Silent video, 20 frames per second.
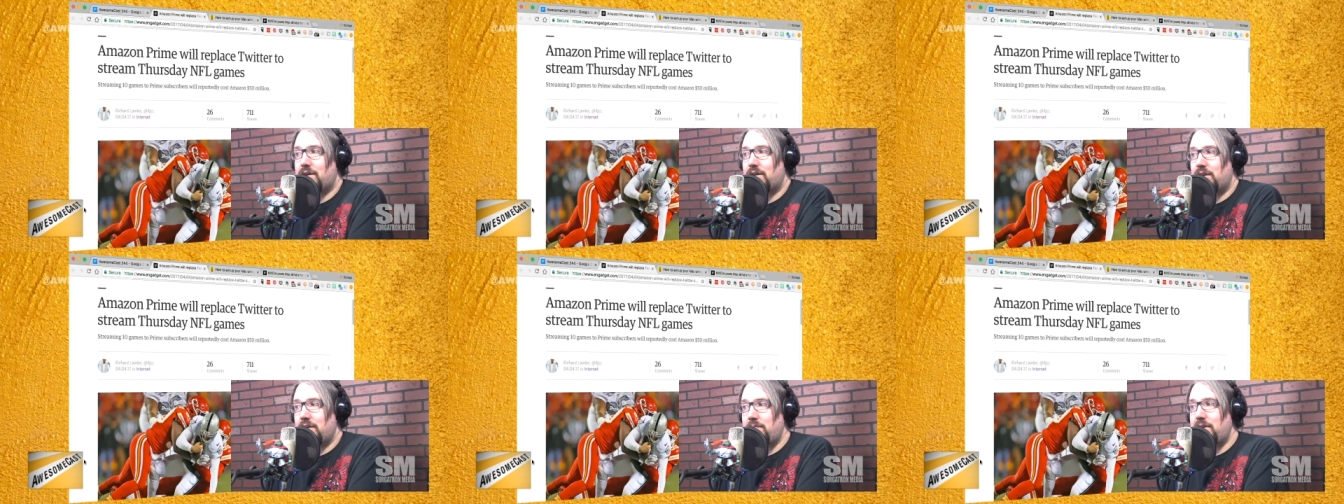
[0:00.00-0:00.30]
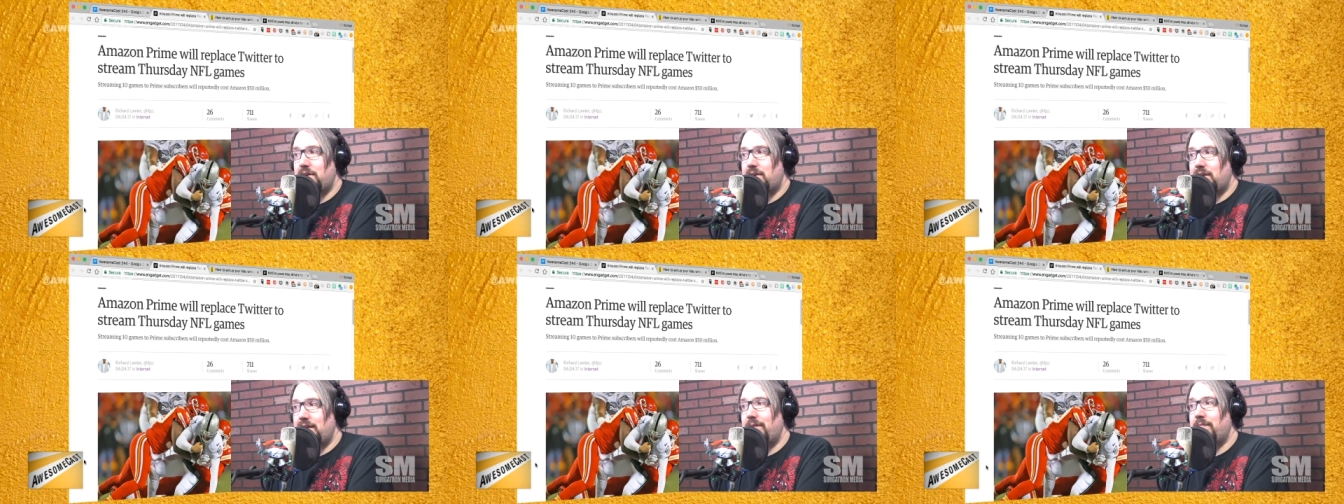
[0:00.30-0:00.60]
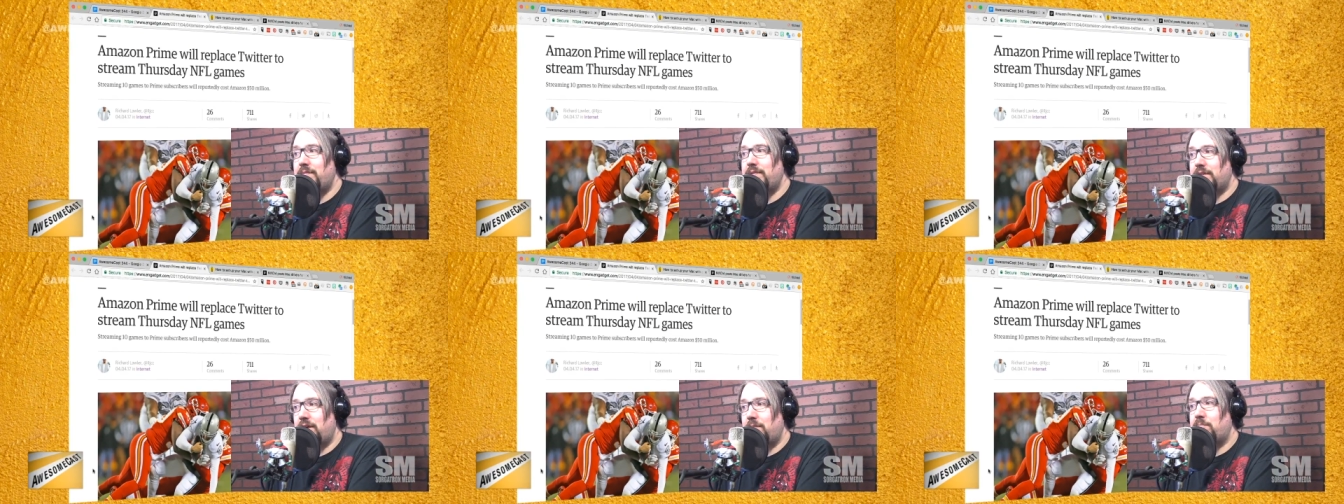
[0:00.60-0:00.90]
going to be on
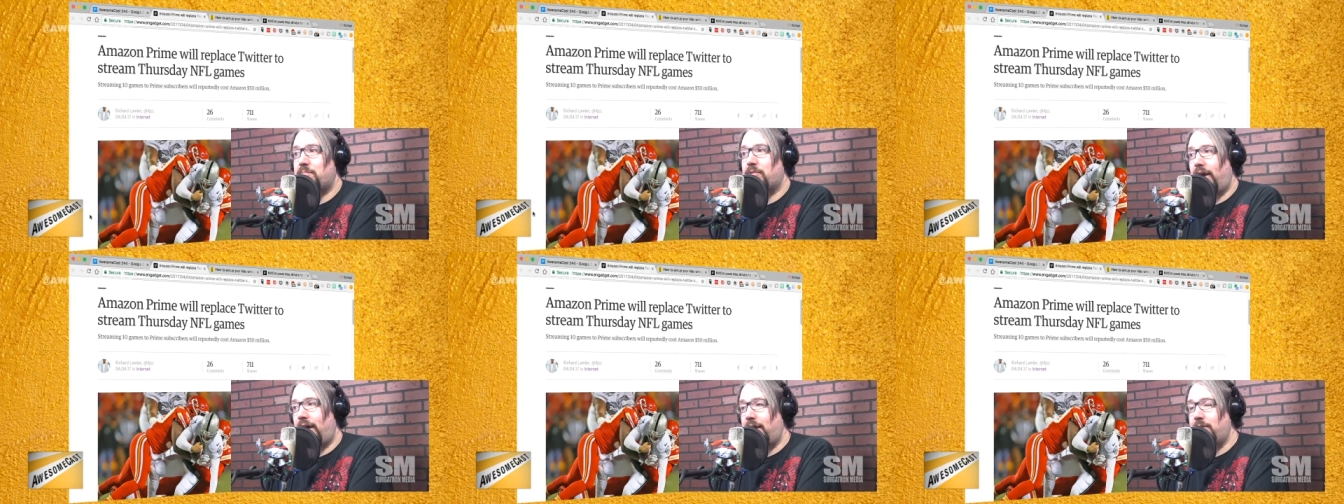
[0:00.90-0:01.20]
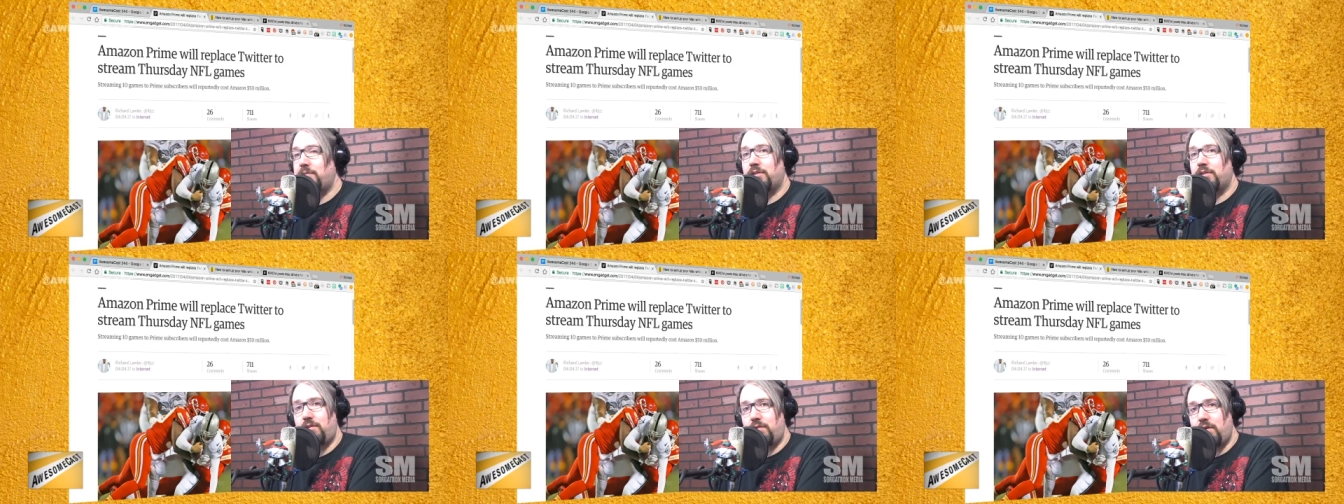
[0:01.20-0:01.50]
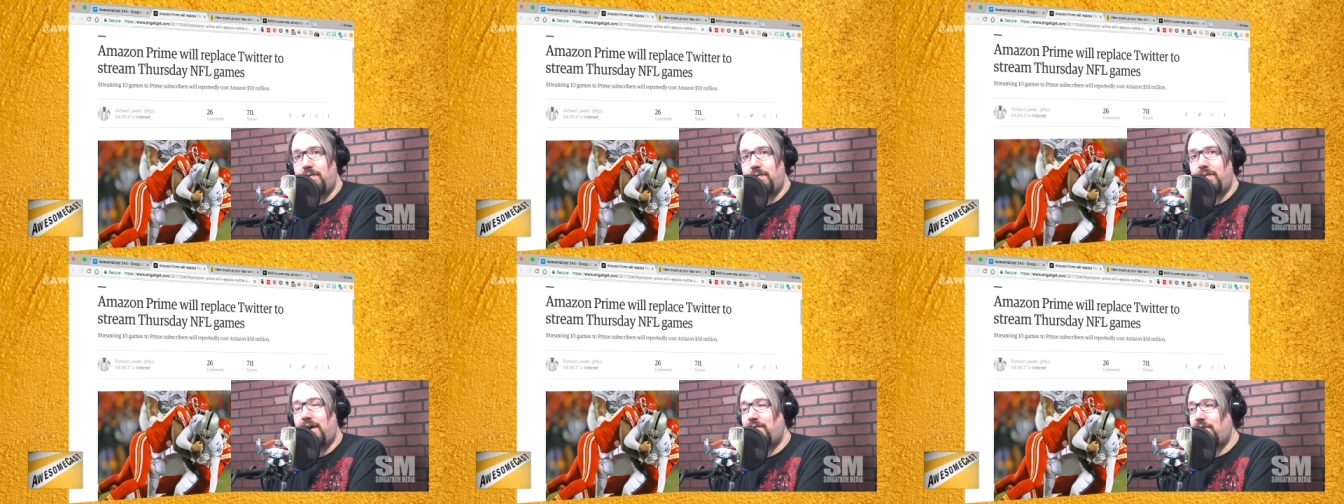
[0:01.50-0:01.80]
Amazon Prime. So
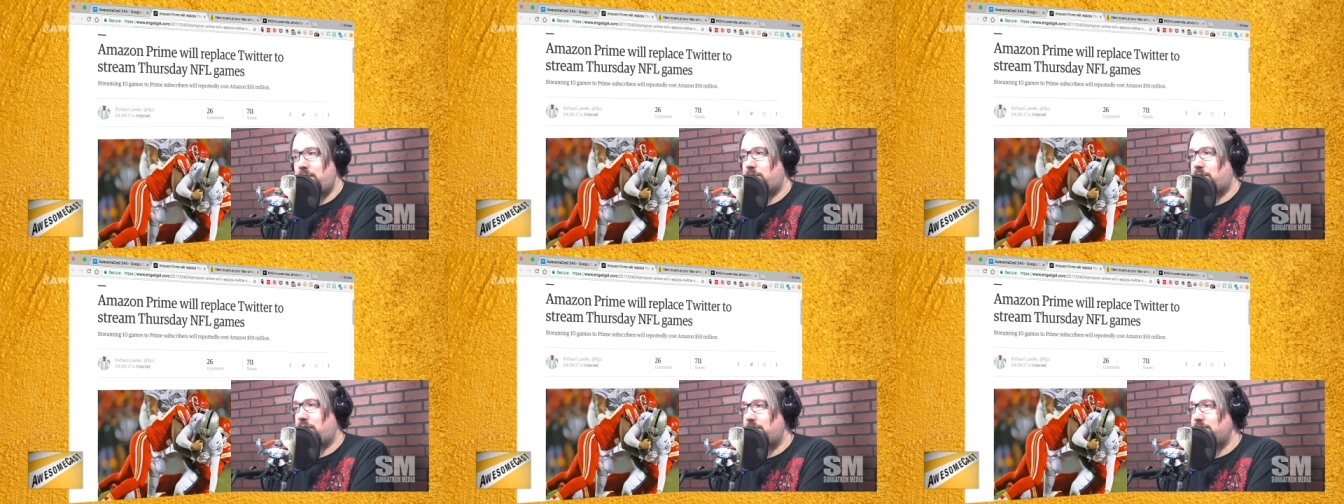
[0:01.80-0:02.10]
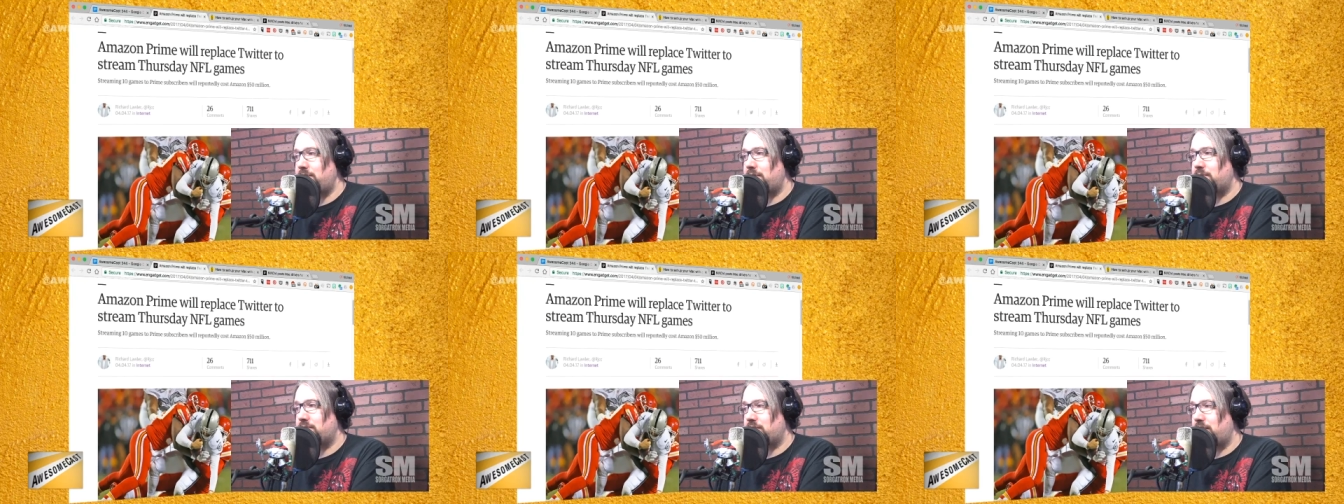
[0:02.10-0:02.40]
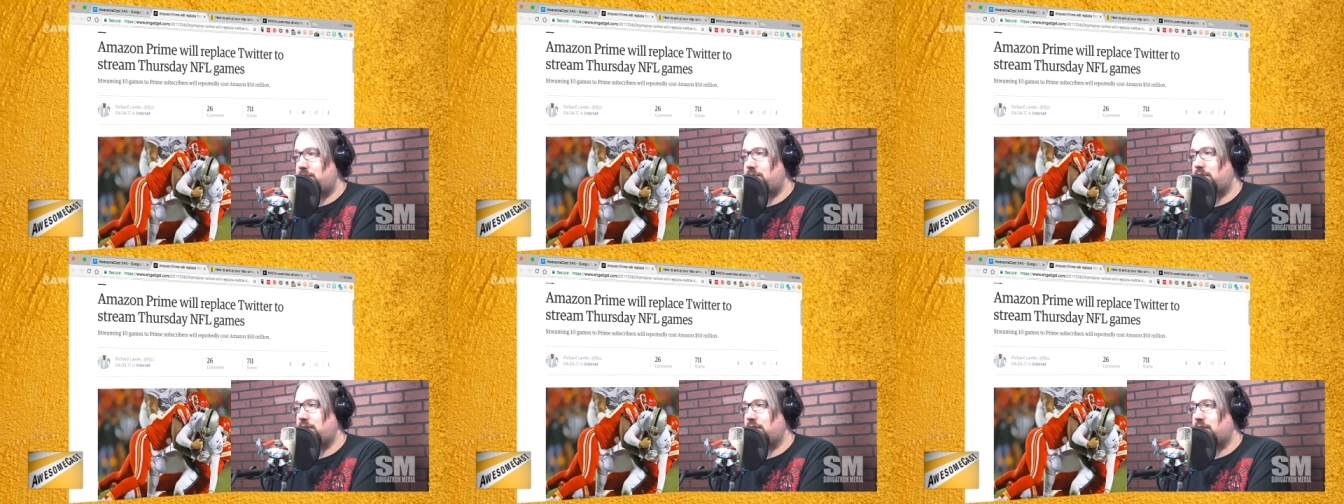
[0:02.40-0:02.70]
you have to have a Prime
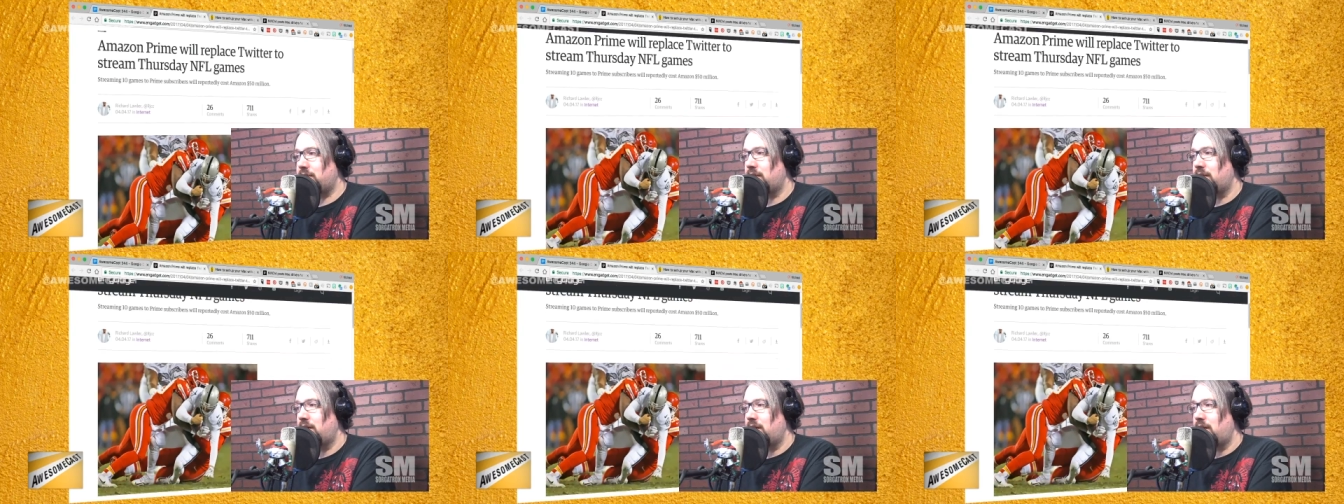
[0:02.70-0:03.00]
subscription